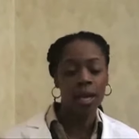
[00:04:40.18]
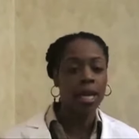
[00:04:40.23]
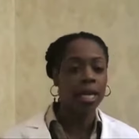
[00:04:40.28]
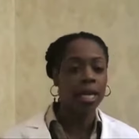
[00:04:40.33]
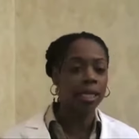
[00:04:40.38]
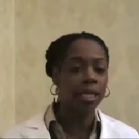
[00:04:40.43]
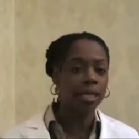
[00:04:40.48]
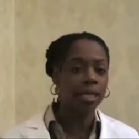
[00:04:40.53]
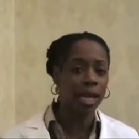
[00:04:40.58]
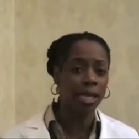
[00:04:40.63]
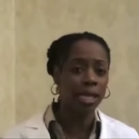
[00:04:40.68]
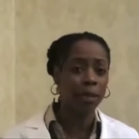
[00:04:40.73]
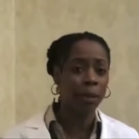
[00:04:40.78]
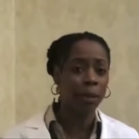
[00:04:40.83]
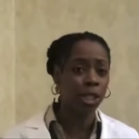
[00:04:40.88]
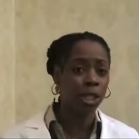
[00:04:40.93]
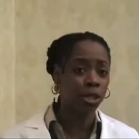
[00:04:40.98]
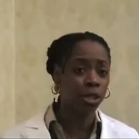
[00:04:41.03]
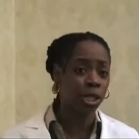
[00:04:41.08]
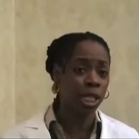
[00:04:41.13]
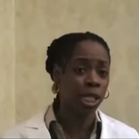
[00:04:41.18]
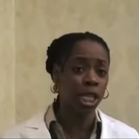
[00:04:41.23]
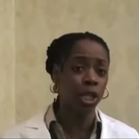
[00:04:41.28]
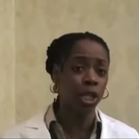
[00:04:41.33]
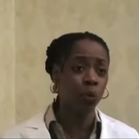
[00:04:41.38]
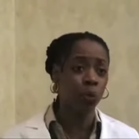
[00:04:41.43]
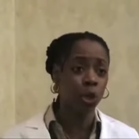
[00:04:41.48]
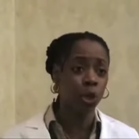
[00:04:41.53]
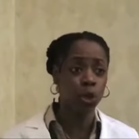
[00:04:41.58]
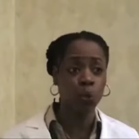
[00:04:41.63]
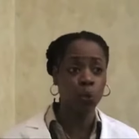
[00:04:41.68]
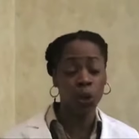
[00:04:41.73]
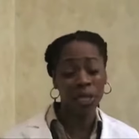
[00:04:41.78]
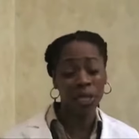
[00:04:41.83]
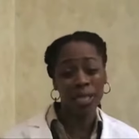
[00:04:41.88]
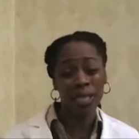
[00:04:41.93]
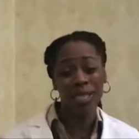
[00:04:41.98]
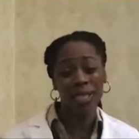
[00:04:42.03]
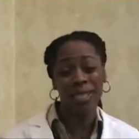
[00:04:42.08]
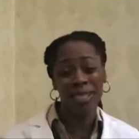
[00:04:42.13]
It's not a specialty in which one
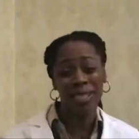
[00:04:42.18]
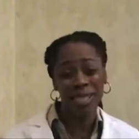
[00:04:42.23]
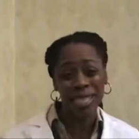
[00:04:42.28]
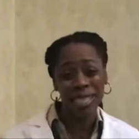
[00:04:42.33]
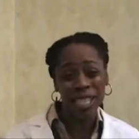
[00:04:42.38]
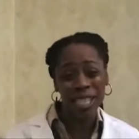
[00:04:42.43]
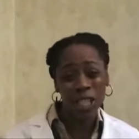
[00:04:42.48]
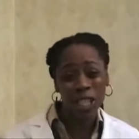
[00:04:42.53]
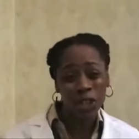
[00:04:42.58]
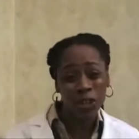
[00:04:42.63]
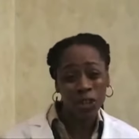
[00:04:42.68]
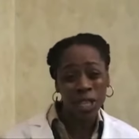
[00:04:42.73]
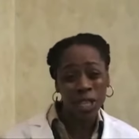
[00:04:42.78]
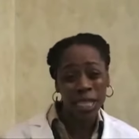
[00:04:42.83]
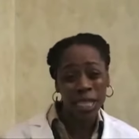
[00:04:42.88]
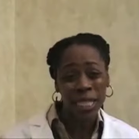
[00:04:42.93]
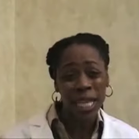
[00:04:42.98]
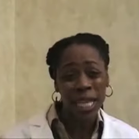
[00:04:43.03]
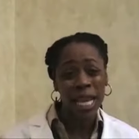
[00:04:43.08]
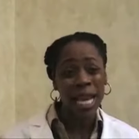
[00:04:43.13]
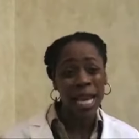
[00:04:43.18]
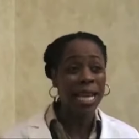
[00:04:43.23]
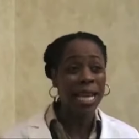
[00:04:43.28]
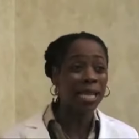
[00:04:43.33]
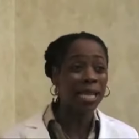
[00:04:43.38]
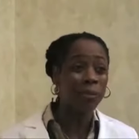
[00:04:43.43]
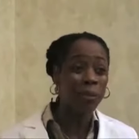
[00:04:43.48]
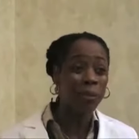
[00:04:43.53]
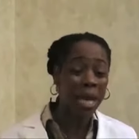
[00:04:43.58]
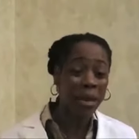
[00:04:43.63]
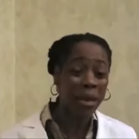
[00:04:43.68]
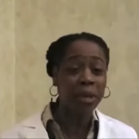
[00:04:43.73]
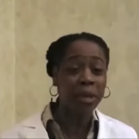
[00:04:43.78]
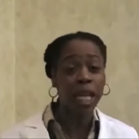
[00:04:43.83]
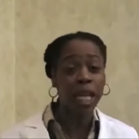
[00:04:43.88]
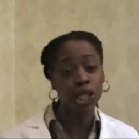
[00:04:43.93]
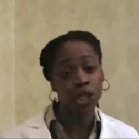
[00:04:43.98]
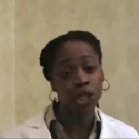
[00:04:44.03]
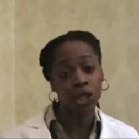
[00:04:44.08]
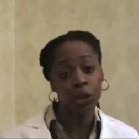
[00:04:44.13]
can consider it as maybe
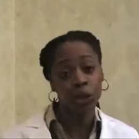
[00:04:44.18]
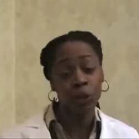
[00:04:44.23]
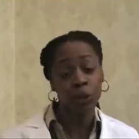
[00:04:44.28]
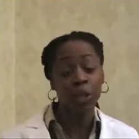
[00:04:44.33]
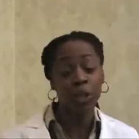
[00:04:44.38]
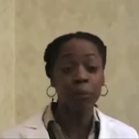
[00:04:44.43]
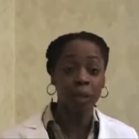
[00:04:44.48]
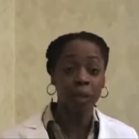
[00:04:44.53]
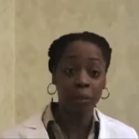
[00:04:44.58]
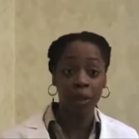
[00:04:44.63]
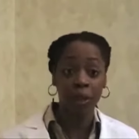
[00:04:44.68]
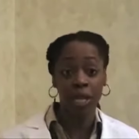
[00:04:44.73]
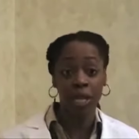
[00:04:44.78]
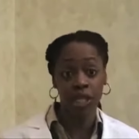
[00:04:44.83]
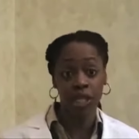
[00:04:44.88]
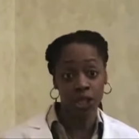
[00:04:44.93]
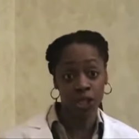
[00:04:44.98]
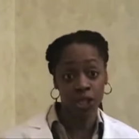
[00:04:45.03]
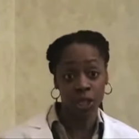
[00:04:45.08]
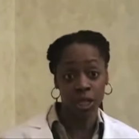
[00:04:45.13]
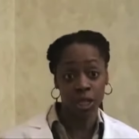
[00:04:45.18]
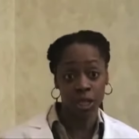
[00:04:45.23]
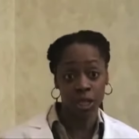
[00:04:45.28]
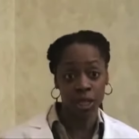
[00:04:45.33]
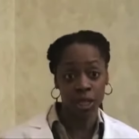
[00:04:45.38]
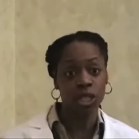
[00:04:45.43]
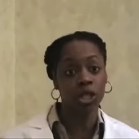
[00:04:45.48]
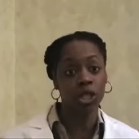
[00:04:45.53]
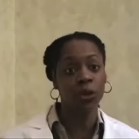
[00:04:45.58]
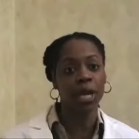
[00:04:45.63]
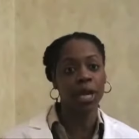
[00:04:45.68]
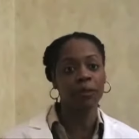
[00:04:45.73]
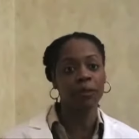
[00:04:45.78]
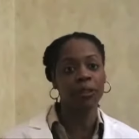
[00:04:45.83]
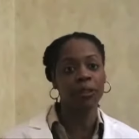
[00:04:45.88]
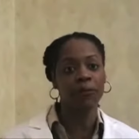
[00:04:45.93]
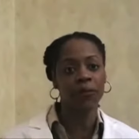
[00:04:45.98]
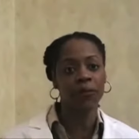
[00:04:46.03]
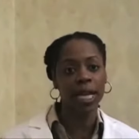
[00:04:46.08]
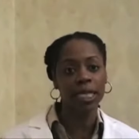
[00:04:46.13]
I should do it, maybe I shouldn't. So you have
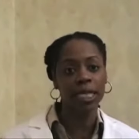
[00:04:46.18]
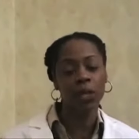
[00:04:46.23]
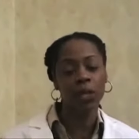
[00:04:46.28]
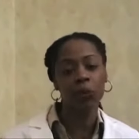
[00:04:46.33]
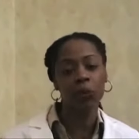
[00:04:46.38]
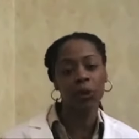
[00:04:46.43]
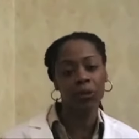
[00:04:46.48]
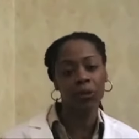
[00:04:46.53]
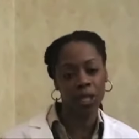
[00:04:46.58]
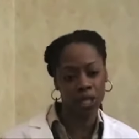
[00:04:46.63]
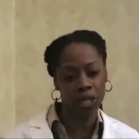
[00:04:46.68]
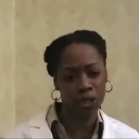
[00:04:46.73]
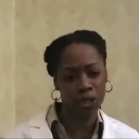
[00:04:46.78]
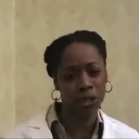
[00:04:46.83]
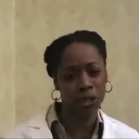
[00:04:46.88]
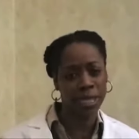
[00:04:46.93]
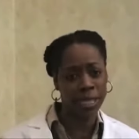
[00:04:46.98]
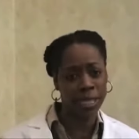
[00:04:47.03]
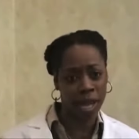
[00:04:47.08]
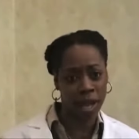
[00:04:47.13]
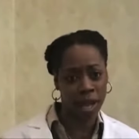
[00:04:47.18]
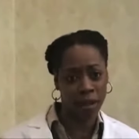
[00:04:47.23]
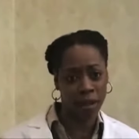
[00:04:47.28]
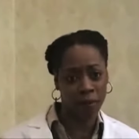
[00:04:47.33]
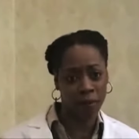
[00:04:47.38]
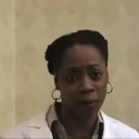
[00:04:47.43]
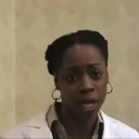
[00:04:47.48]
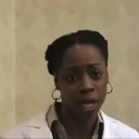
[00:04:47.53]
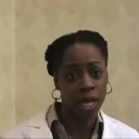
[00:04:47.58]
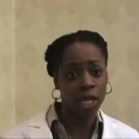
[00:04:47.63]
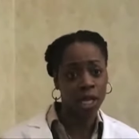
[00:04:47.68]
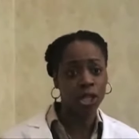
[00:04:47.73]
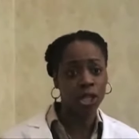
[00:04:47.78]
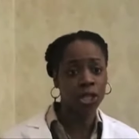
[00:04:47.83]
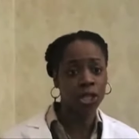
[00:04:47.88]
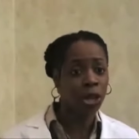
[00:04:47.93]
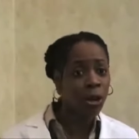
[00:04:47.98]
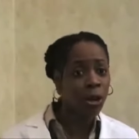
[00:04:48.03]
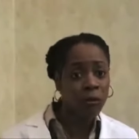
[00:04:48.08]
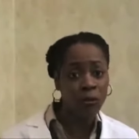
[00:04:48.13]
to find it within yourself to
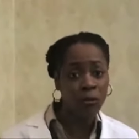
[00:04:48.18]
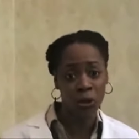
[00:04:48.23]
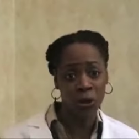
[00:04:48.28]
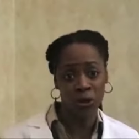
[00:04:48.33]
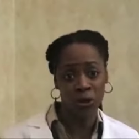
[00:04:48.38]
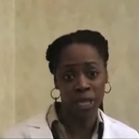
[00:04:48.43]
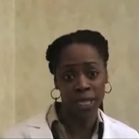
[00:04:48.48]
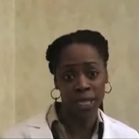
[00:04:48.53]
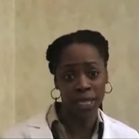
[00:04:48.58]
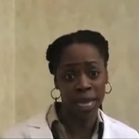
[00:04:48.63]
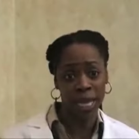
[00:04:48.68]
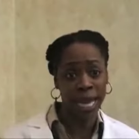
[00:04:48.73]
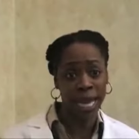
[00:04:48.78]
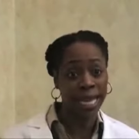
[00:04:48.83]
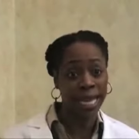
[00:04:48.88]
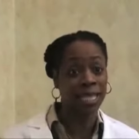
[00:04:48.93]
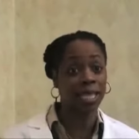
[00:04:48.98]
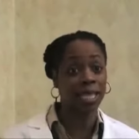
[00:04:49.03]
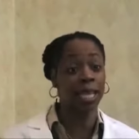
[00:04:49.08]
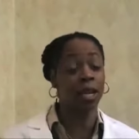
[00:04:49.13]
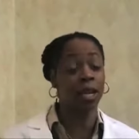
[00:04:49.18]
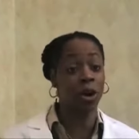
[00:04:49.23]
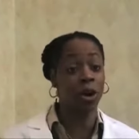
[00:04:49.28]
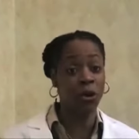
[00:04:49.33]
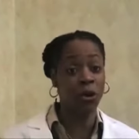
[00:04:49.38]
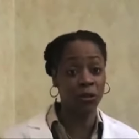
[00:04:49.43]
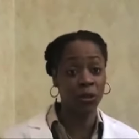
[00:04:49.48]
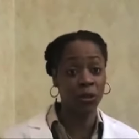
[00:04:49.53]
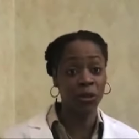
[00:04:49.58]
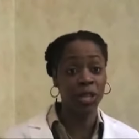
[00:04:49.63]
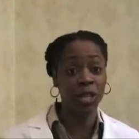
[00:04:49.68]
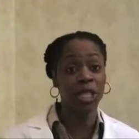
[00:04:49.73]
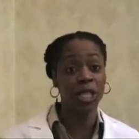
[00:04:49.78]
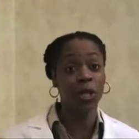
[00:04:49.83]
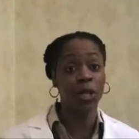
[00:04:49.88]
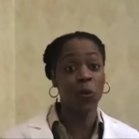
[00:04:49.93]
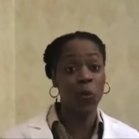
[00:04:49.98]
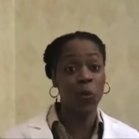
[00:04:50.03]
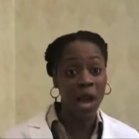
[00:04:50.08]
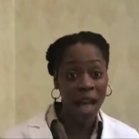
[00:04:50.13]
go for it and go for it
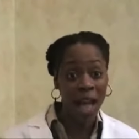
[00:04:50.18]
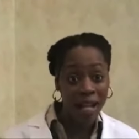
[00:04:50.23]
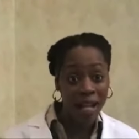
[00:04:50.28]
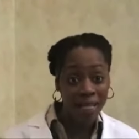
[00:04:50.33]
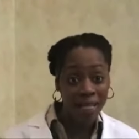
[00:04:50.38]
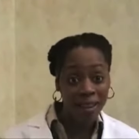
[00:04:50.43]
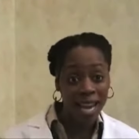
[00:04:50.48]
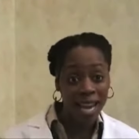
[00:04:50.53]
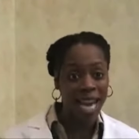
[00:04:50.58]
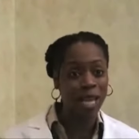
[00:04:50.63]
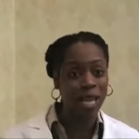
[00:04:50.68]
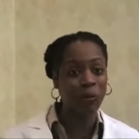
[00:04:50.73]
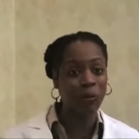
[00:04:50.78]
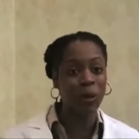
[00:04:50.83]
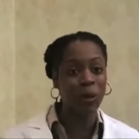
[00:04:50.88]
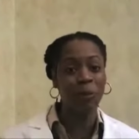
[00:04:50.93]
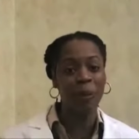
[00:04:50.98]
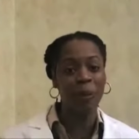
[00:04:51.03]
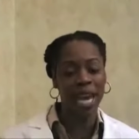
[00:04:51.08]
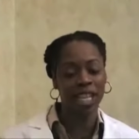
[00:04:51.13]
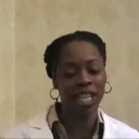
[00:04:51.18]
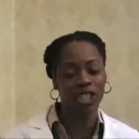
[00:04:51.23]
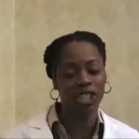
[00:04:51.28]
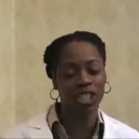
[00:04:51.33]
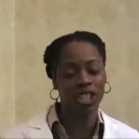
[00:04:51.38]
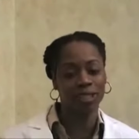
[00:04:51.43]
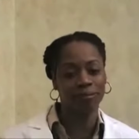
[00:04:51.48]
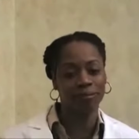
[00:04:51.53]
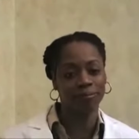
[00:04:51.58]
well and with passion.